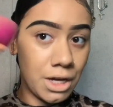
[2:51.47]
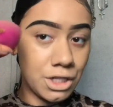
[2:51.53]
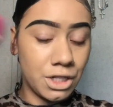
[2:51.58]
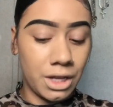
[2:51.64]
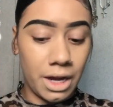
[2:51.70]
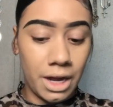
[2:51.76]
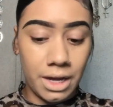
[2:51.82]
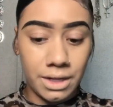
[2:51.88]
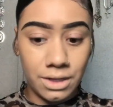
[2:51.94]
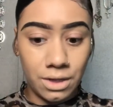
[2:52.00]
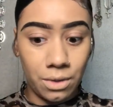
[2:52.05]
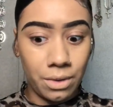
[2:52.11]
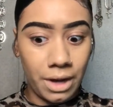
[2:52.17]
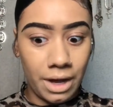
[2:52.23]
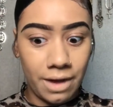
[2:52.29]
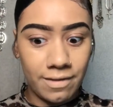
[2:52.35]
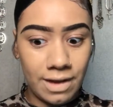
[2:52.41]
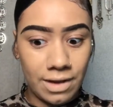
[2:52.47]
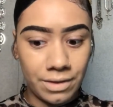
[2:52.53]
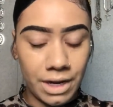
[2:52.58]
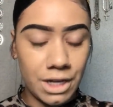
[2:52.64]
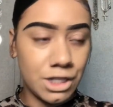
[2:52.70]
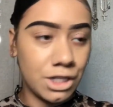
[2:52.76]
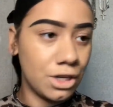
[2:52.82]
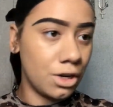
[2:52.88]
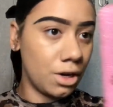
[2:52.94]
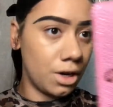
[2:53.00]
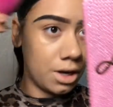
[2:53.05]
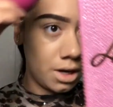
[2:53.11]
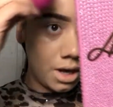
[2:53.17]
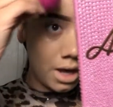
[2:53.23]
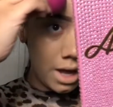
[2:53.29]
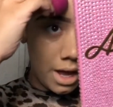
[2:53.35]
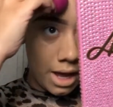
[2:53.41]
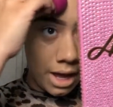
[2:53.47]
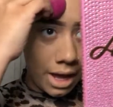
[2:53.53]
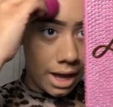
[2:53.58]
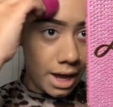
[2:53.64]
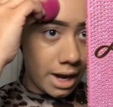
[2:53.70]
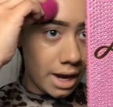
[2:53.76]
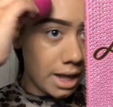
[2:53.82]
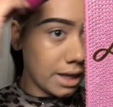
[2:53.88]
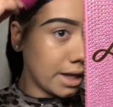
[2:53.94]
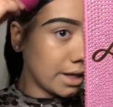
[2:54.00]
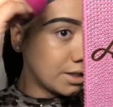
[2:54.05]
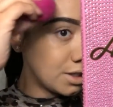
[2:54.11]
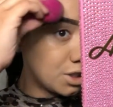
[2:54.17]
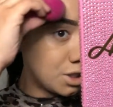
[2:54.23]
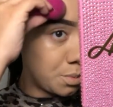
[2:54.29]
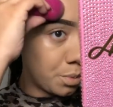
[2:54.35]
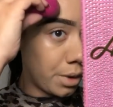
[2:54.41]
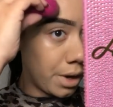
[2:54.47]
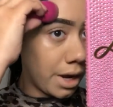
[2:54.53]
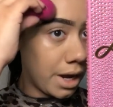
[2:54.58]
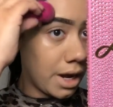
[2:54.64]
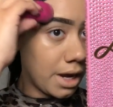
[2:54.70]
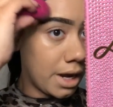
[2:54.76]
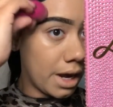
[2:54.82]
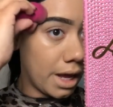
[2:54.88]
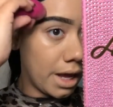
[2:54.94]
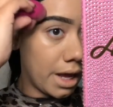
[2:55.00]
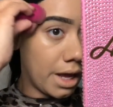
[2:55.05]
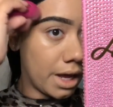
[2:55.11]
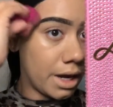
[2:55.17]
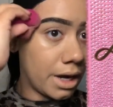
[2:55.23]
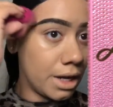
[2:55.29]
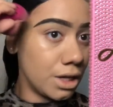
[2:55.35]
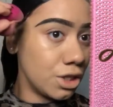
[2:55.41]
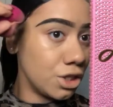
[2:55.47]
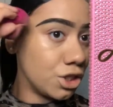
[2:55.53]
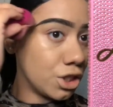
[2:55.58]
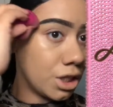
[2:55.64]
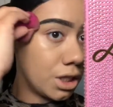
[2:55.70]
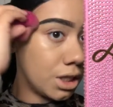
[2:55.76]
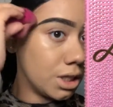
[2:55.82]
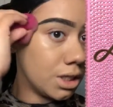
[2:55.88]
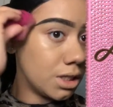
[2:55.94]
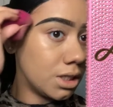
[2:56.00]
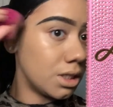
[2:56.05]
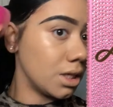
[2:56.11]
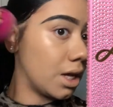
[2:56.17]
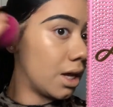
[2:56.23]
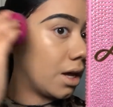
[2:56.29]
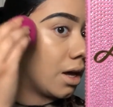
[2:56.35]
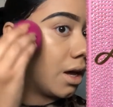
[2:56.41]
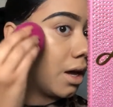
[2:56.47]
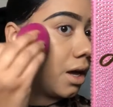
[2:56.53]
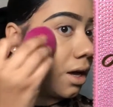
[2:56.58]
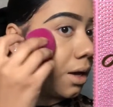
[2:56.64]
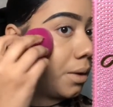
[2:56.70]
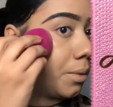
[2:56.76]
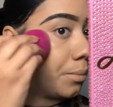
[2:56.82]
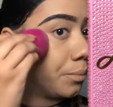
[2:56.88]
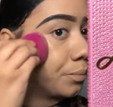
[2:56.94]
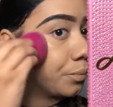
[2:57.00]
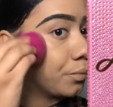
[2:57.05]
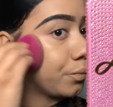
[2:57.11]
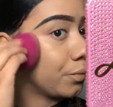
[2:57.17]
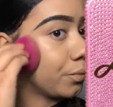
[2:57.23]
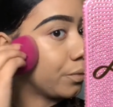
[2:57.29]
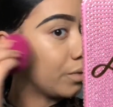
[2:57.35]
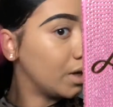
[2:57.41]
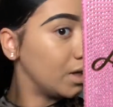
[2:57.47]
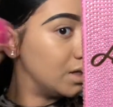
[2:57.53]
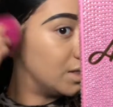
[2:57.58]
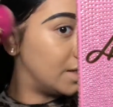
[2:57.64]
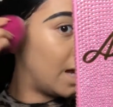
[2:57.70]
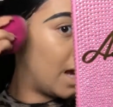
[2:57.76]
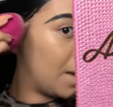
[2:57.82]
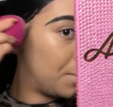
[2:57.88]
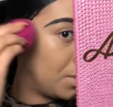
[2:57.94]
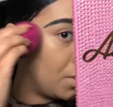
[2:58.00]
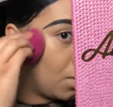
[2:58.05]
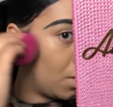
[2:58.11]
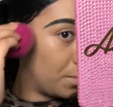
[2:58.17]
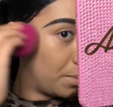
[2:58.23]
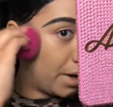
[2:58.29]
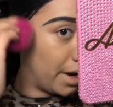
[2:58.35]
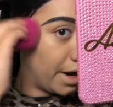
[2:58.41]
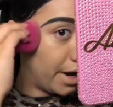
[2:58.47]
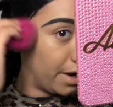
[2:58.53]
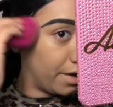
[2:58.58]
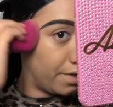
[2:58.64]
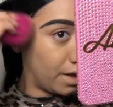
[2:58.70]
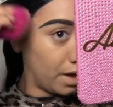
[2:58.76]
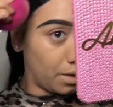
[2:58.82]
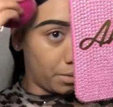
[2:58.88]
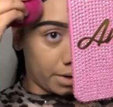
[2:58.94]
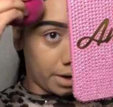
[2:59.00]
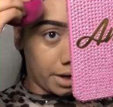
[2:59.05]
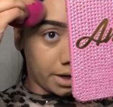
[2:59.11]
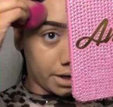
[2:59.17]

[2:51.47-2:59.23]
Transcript: that I don't have foundation on, and I like to spray it and just dab it on my hair. That way it